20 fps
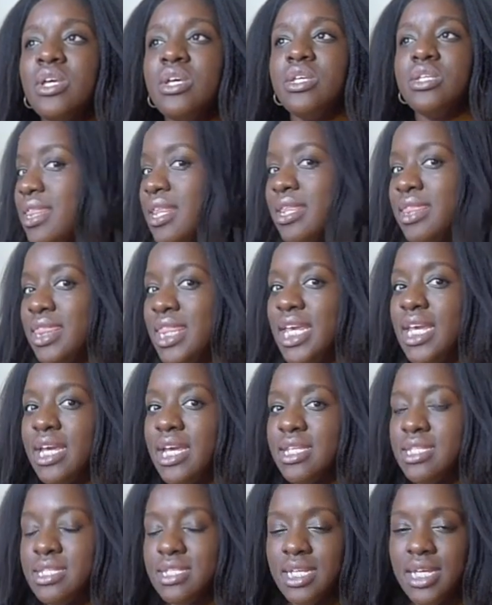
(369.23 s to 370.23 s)
I think
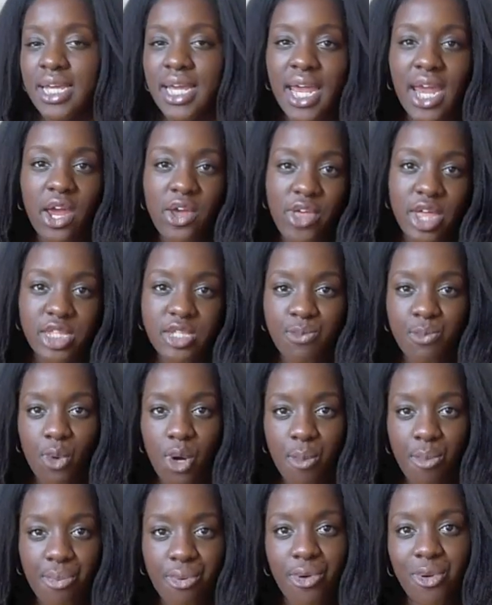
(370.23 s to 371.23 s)
it's the hair that's more
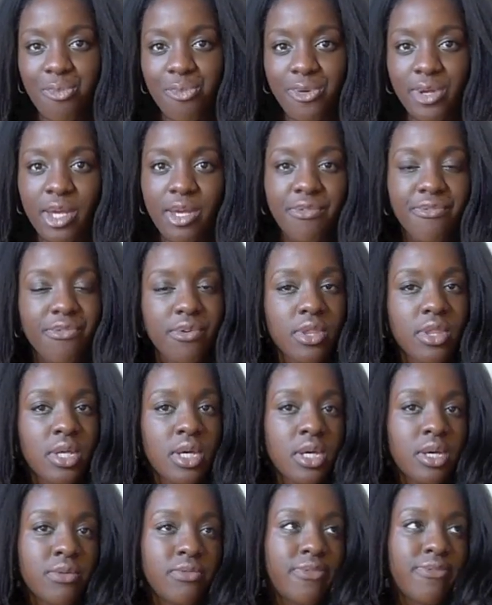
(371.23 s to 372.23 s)
appropriate for
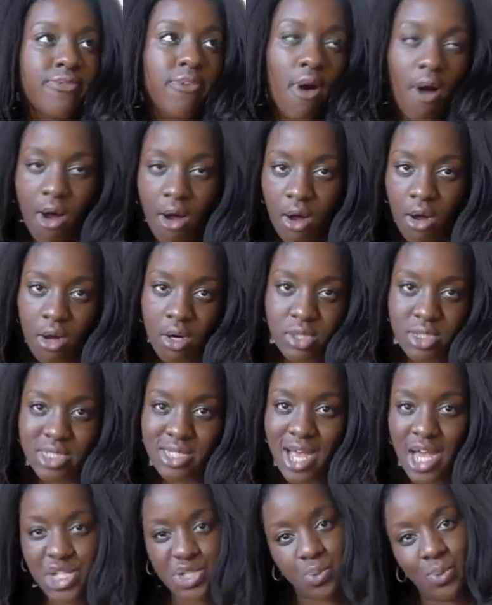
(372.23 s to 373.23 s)
the fall
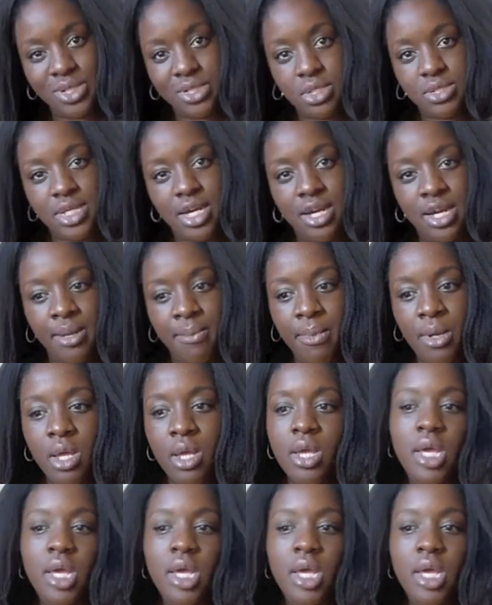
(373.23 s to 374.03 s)
/ winter time,